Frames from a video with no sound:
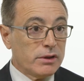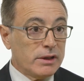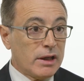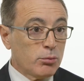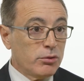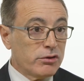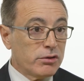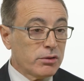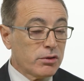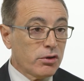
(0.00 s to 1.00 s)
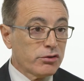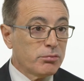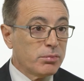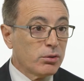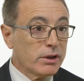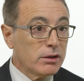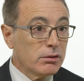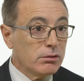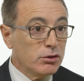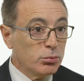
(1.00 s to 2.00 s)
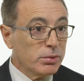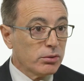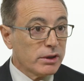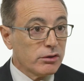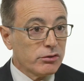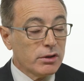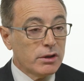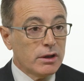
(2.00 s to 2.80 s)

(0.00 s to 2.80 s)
In other words, the cost of building new buildings.